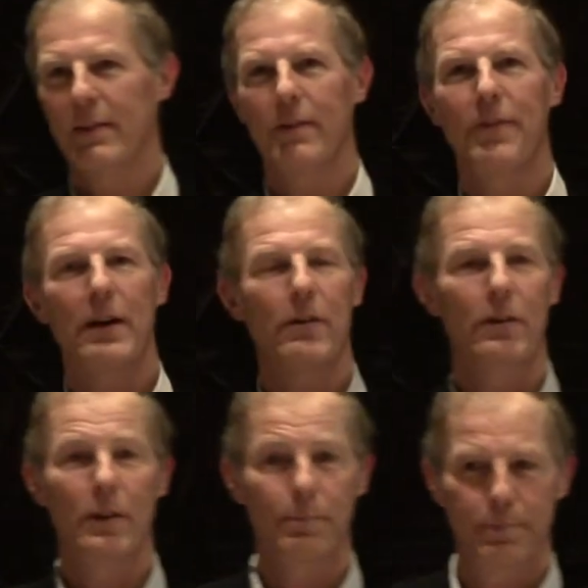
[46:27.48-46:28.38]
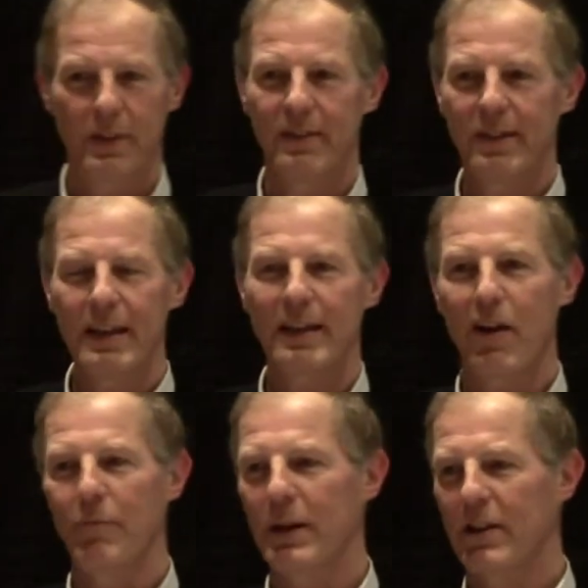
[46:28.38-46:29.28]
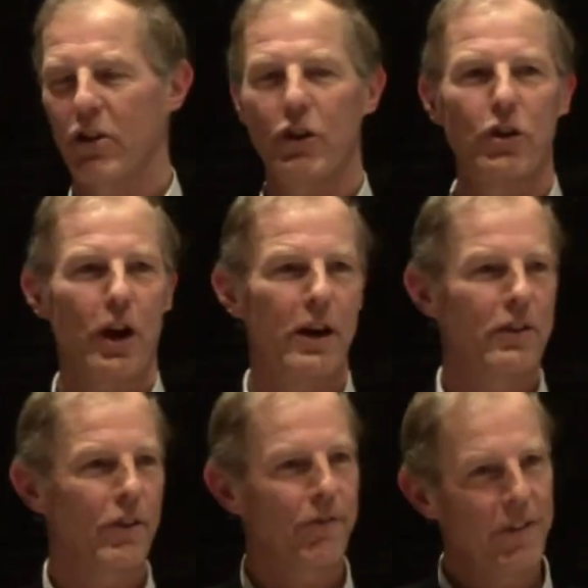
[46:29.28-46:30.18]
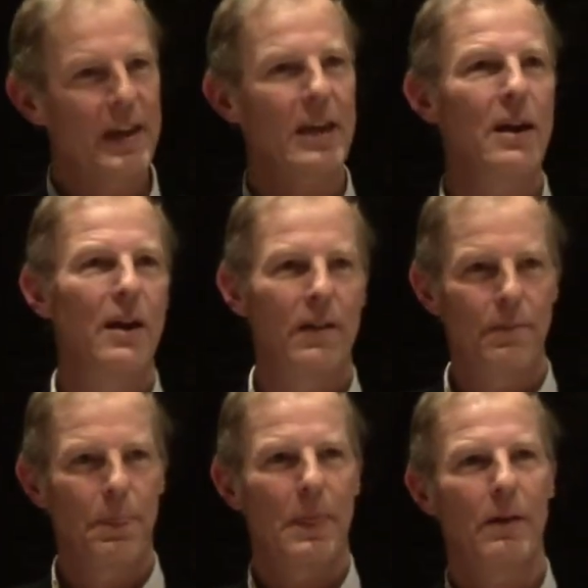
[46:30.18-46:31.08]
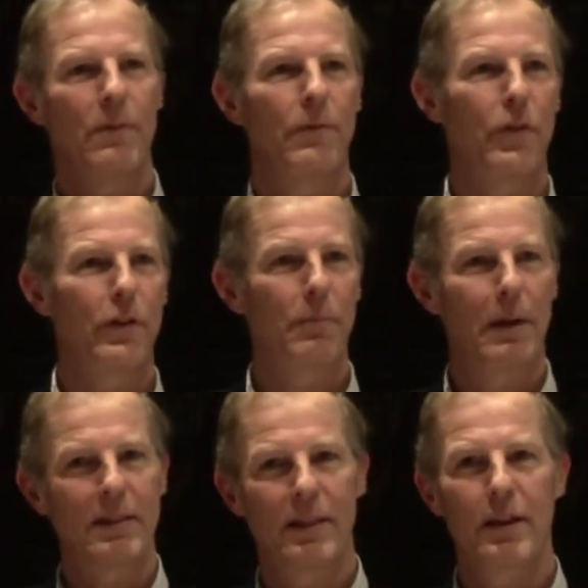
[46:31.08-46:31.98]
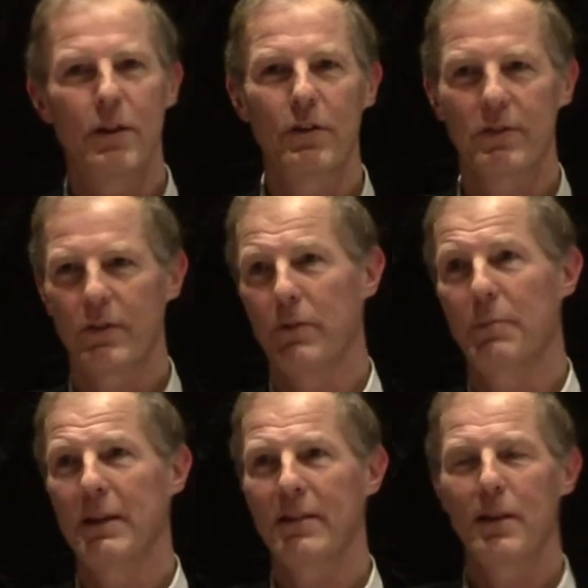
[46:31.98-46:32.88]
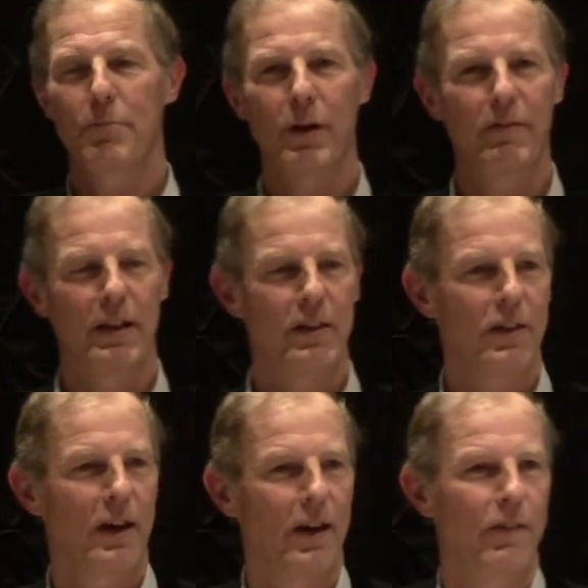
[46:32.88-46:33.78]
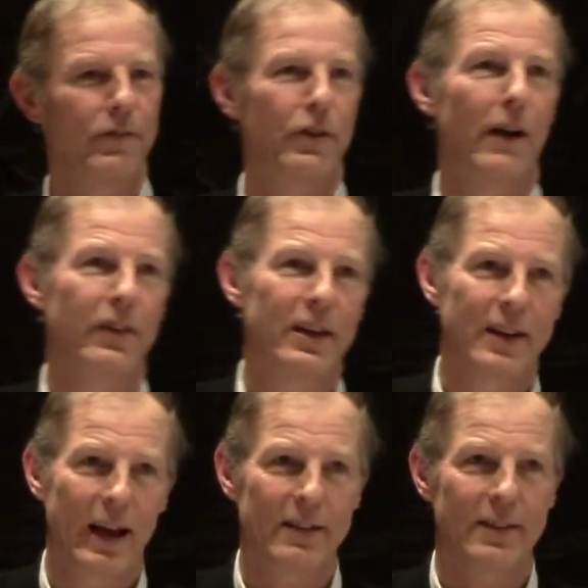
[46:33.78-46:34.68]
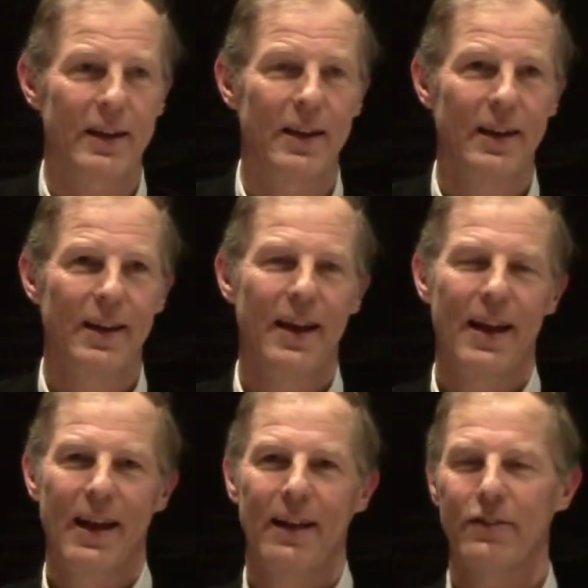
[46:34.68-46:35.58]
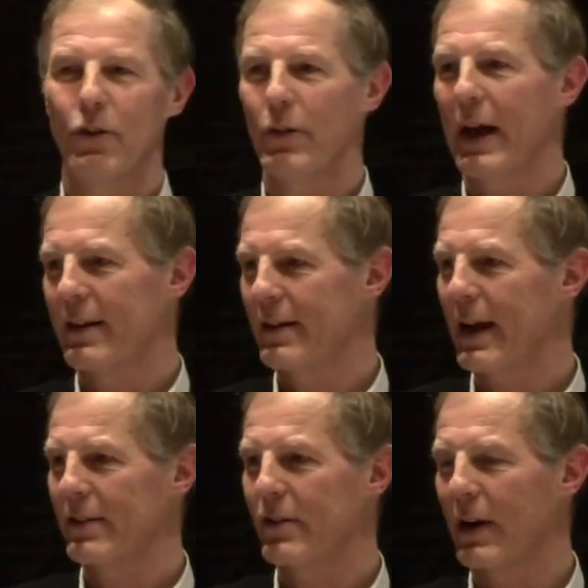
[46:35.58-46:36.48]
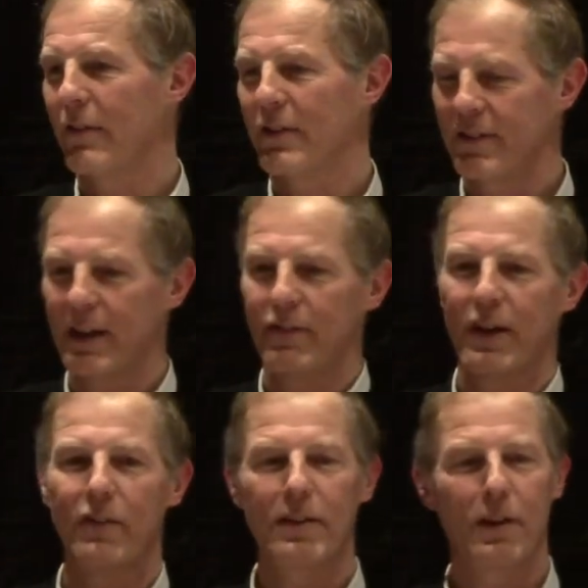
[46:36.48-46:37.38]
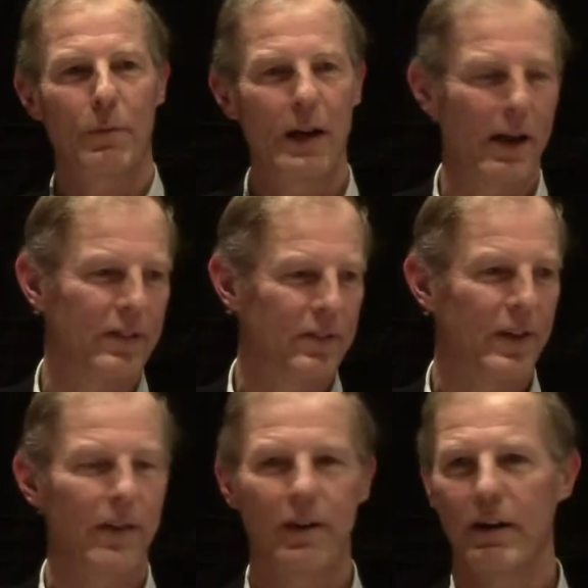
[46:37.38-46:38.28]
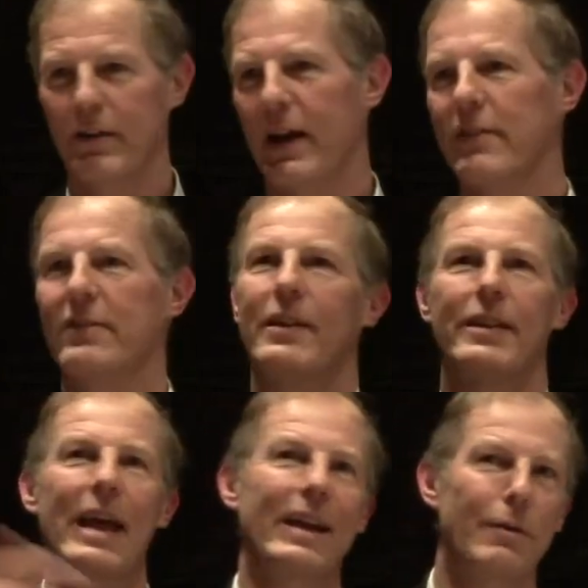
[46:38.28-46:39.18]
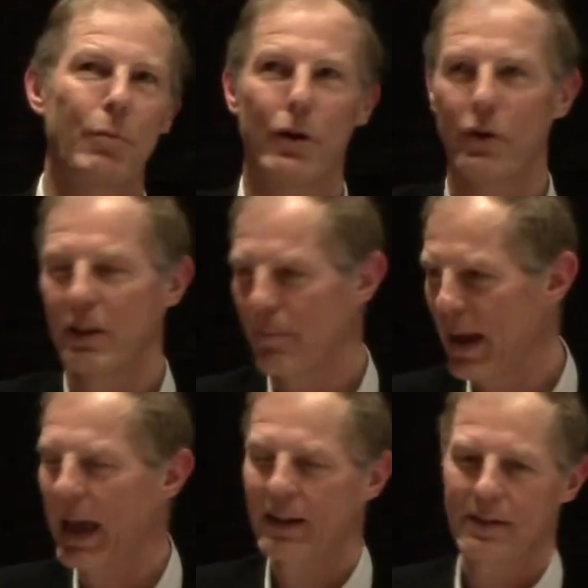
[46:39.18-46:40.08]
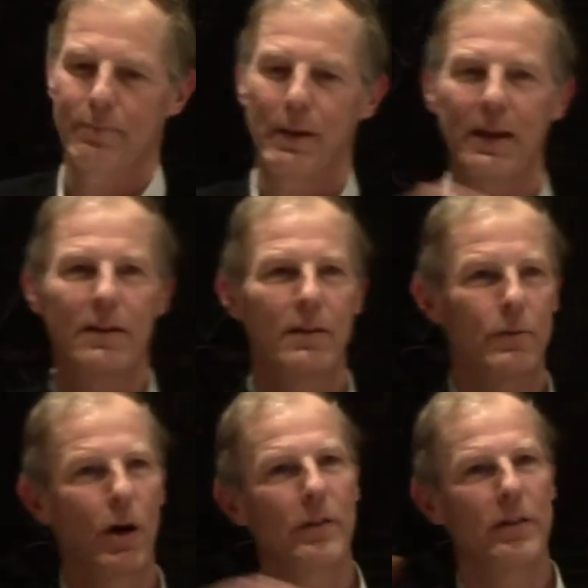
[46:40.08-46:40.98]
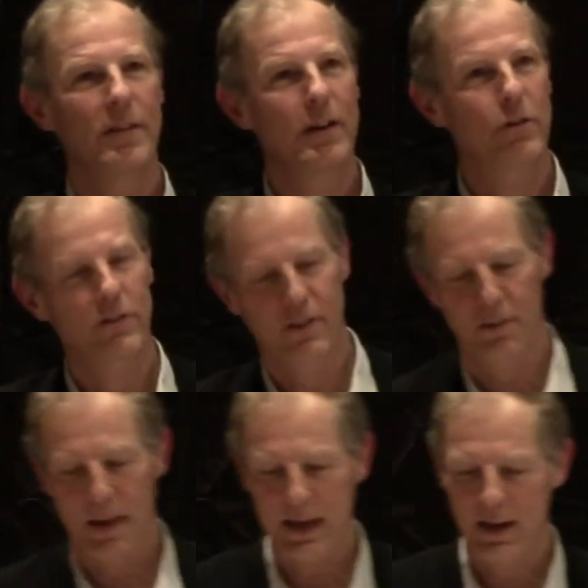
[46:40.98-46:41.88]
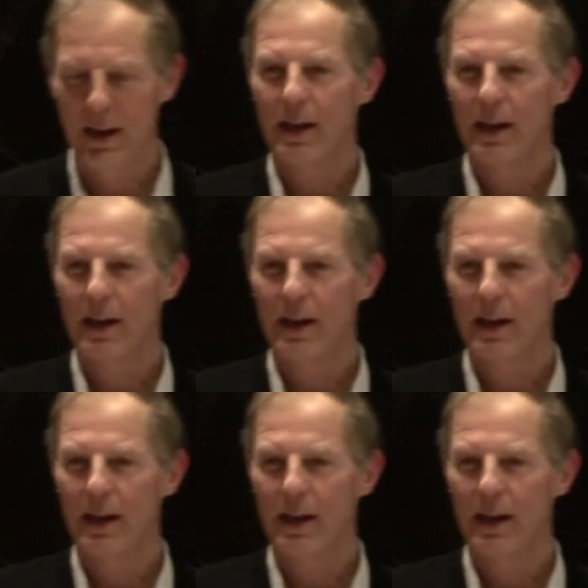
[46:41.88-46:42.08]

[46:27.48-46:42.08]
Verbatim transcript: the, federal, the, the city government should charge a fee for the monthly use or the monthly privilege of driving a taxi. And so that taxi driver, instead of giving someone else five hundred thousand dollars that they had to borrow in the bank to pay all this interest to the bank,